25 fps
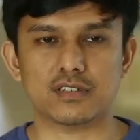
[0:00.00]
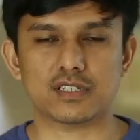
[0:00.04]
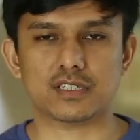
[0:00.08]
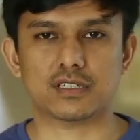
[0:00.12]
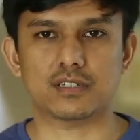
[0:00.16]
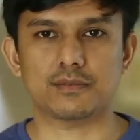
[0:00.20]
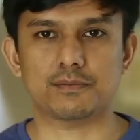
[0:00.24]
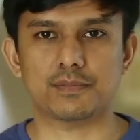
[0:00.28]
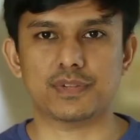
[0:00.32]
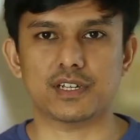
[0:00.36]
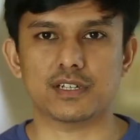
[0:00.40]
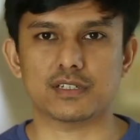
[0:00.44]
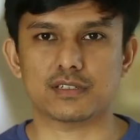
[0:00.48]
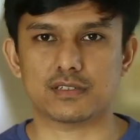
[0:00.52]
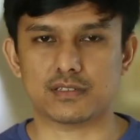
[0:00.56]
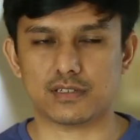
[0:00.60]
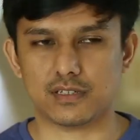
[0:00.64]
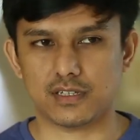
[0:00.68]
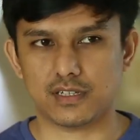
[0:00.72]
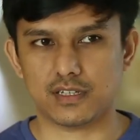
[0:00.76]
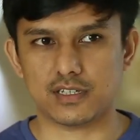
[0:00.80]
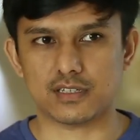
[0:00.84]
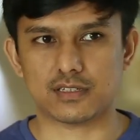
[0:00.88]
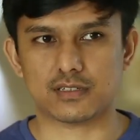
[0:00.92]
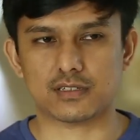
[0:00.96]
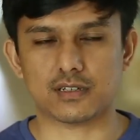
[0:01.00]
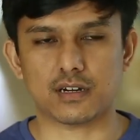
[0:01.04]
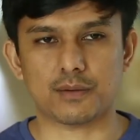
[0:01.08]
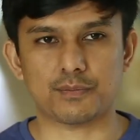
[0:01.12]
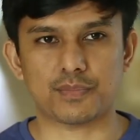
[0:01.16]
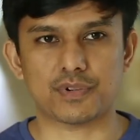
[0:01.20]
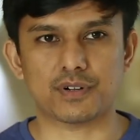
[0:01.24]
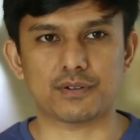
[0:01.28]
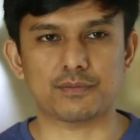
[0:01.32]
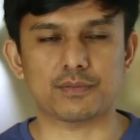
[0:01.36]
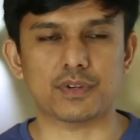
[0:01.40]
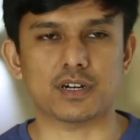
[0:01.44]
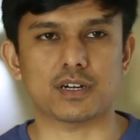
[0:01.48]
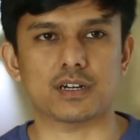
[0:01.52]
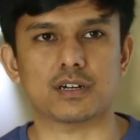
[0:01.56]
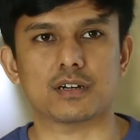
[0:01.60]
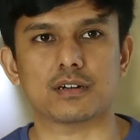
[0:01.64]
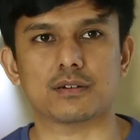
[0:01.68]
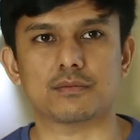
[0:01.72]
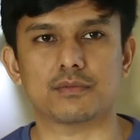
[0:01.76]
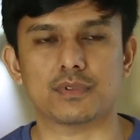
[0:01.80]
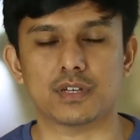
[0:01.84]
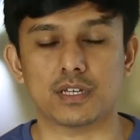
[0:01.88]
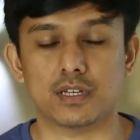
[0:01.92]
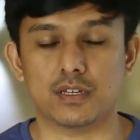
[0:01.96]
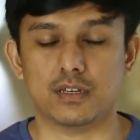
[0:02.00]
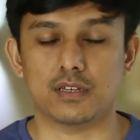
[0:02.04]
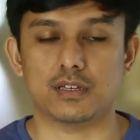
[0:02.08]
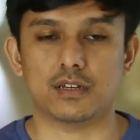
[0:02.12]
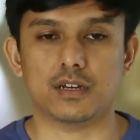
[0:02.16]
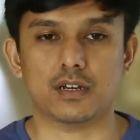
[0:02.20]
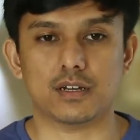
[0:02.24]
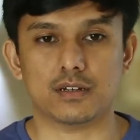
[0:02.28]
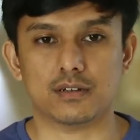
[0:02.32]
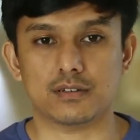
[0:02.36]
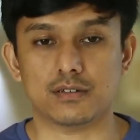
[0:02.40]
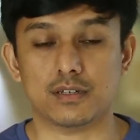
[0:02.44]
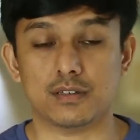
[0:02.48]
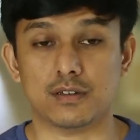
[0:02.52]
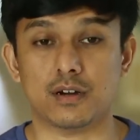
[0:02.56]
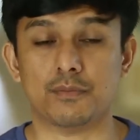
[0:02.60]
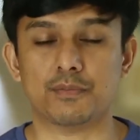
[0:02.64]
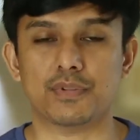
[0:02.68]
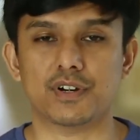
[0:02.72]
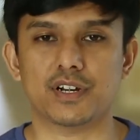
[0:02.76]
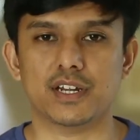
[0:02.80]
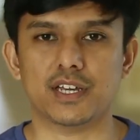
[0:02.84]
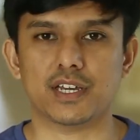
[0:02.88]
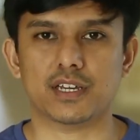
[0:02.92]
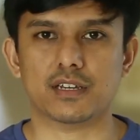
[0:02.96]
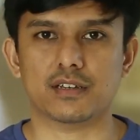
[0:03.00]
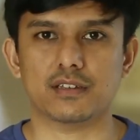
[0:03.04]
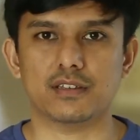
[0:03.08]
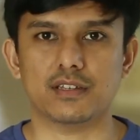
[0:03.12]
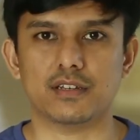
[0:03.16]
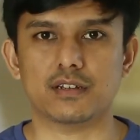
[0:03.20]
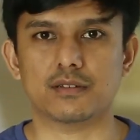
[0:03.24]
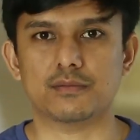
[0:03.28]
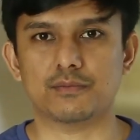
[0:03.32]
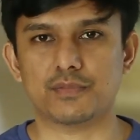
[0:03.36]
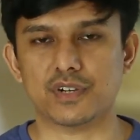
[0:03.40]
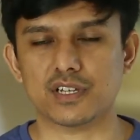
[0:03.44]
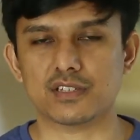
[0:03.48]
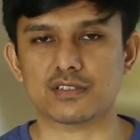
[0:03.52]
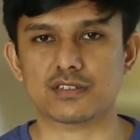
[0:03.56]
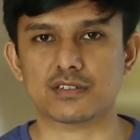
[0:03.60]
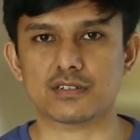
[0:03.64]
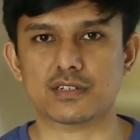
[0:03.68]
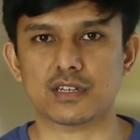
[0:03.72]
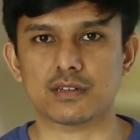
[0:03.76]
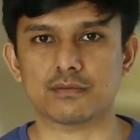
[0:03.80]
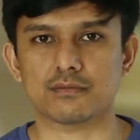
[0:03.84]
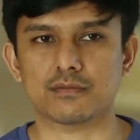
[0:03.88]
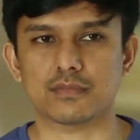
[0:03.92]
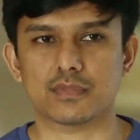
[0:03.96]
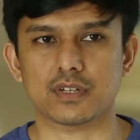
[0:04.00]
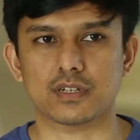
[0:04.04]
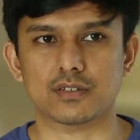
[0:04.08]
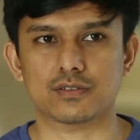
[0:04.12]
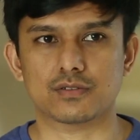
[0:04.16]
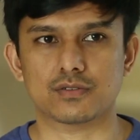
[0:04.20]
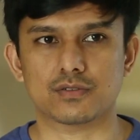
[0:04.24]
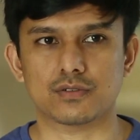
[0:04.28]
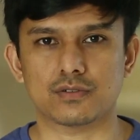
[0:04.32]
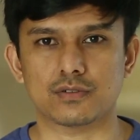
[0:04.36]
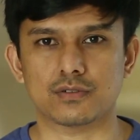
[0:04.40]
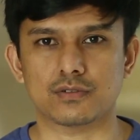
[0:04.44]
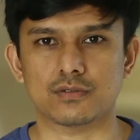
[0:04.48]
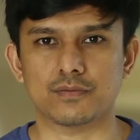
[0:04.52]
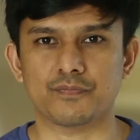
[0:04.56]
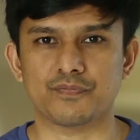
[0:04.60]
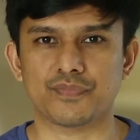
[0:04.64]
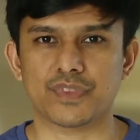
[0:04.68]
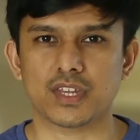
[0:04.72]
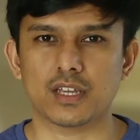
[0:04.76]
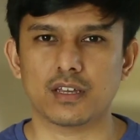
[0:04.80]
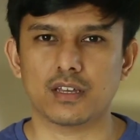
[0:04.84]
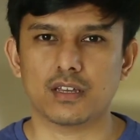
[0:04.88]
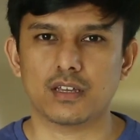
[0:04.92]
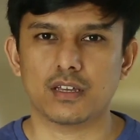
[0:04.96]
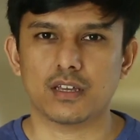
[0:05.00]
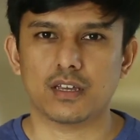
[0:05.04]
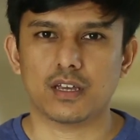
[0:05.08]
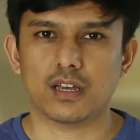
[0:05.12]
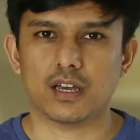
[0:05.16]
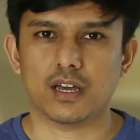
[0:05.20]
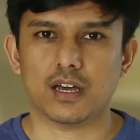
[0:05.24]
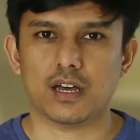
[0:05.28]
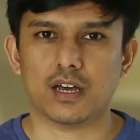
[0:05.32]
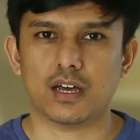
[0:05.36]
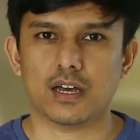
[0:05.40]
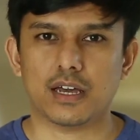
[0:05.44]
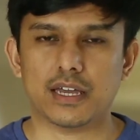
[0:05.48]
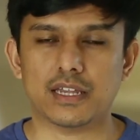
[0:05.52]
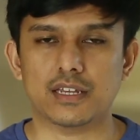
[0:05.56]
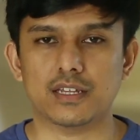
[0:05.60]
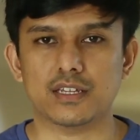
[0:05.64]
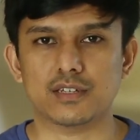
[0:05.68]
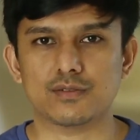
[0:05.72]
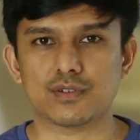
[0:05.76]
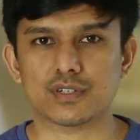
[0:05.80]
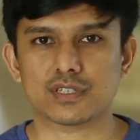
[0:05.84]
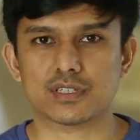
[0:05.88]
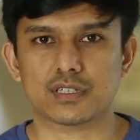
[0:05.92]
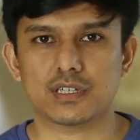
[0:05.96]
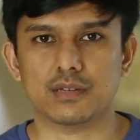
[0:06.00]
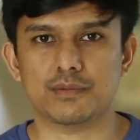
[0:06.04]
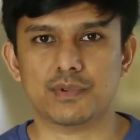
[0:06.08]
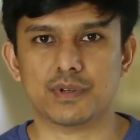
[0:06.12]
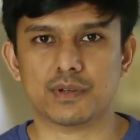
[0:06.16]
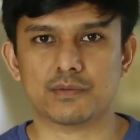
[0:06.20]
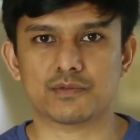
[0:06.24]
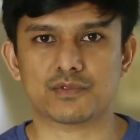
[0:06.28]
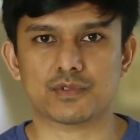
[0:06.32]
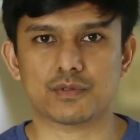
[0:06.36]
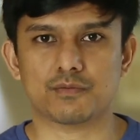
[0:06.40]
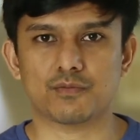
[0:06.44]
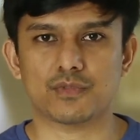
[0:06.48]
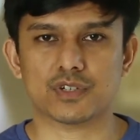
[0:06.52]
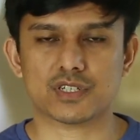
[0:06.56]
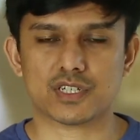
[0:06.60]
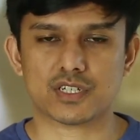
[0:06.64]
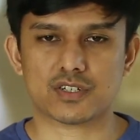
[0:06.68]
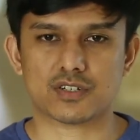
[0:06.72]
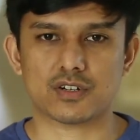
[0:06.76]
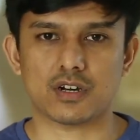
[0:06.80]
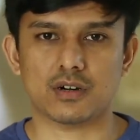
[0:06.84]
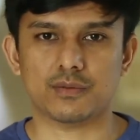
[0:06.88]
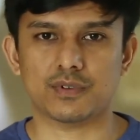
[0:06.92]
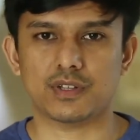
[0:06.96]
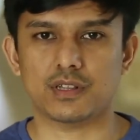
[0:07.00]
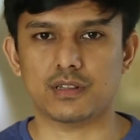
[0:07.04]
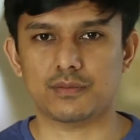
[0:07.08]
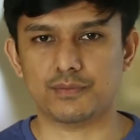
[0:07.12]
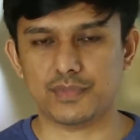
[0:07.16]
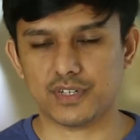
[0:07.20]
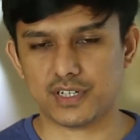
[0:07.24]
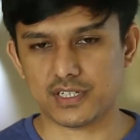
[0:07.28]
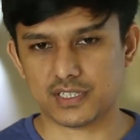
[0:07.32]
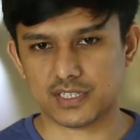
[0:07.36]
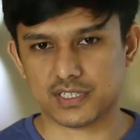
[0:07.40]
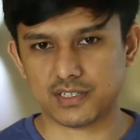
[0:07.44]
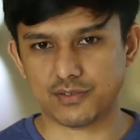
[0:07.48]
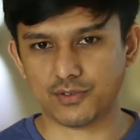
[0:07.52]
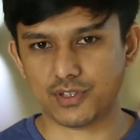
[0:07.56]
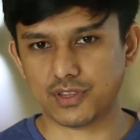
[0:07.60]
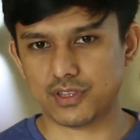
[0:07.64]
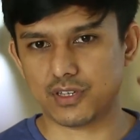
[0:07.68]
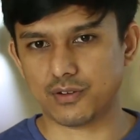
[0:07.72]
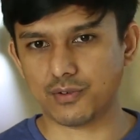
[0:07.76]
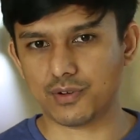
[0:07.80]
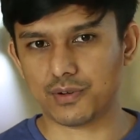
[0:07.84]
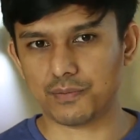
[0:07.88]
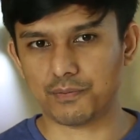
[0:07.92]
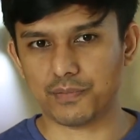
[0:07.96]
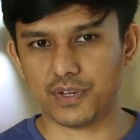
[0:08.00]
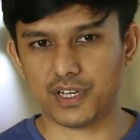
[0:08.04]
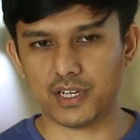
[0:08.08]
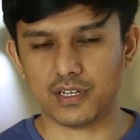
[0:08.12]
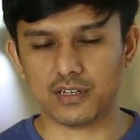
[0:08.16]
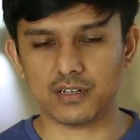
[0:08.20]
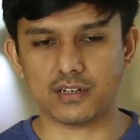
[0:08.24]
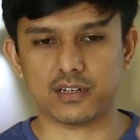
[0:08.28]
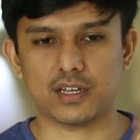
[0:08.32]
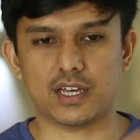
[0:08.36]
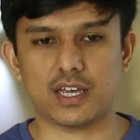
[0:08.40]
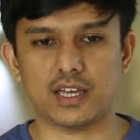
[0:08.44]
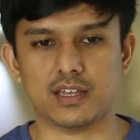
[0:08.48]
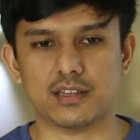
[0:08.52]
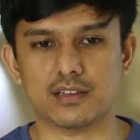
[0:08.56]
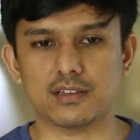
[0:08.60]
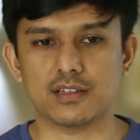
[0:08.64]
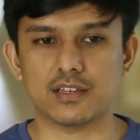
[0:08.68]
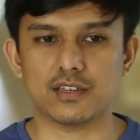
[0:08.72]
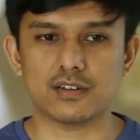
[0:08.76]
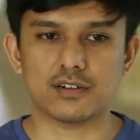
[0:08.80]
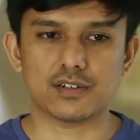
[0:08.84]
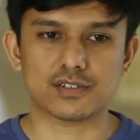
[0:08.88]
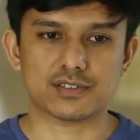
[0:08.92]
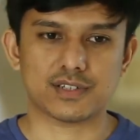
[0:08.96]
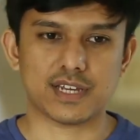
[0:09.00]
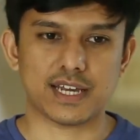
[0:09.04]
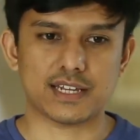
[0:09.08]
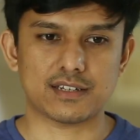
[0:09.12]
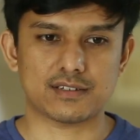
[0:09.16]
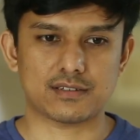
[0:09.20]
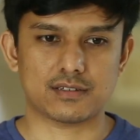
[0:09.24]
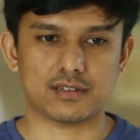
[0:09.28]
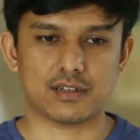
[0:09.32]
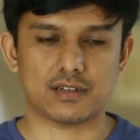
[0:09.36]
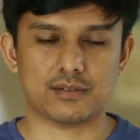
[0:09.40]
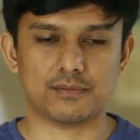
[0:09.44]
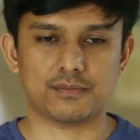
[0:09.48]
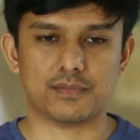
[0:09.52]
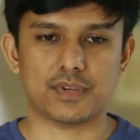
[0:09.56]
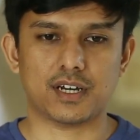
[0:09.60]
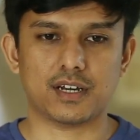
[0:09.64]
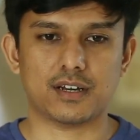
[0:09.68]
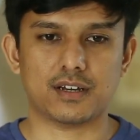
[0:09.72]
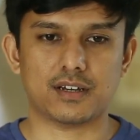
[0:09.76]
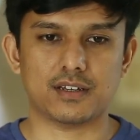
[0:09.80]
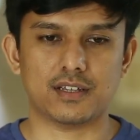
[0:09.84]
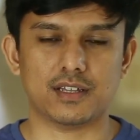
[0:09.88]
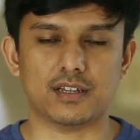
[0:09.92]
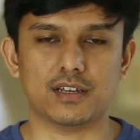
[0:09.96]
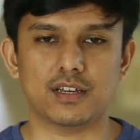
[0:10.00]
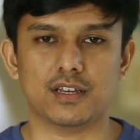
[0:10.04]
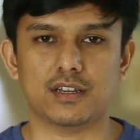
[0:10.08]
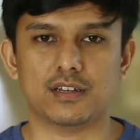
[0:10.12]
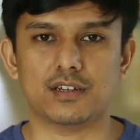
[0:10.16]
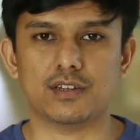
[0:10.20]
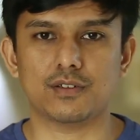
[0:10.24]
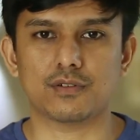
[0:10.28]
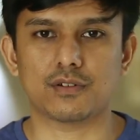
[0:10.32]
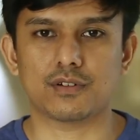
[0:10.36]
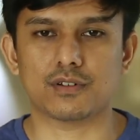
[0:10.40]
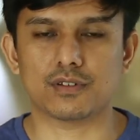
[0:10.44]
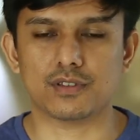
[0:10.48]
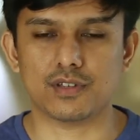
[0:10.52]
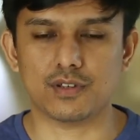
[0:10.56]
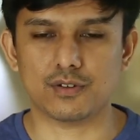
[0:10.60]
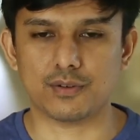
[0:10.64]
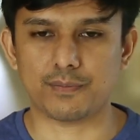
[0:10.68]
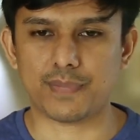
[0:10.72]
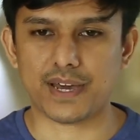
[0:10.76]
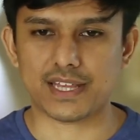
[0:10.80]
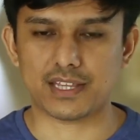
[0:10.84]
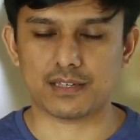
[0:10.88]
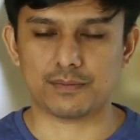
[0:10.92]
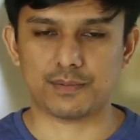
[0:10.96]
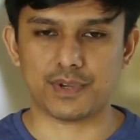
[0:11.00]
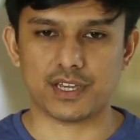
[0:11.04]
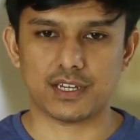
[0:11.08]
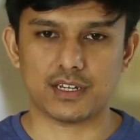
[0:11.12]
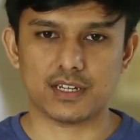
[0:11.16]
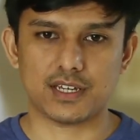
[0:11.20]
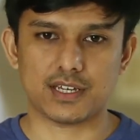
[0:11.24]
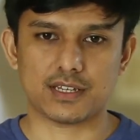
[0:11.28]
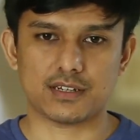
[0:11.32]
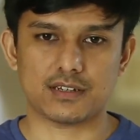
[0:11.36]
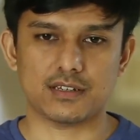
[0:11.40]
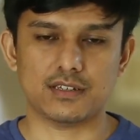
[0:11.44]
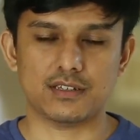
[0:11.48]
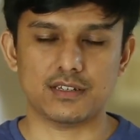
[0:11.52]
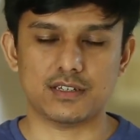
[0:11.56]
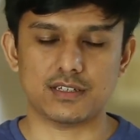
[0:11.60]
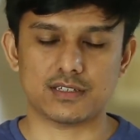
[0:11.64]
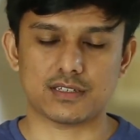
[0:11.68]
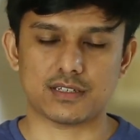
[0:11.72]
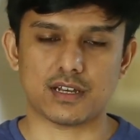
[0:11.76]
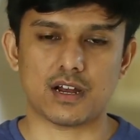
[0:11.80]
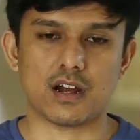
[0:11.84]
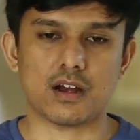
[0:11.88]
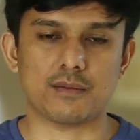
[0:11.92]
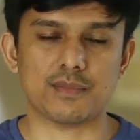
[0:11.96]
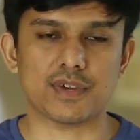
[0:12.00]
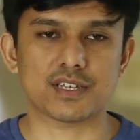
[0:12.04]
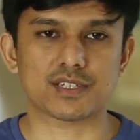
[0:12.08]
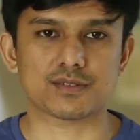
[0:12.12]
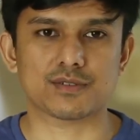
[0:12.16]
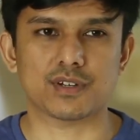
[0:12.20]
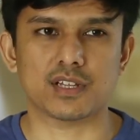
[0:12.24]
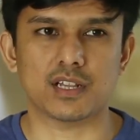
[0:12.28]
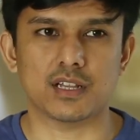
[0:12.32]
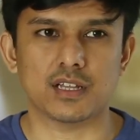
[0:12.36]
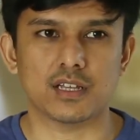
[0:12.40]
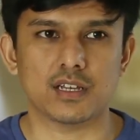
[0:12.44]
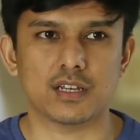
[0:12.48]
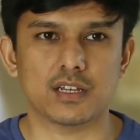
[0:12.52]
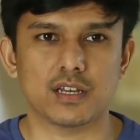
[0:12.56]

risky place in his upper neck near the brainstem. So, and it was giving much trouble because there were pain, and he also had some neuropathic pain in his arm as well.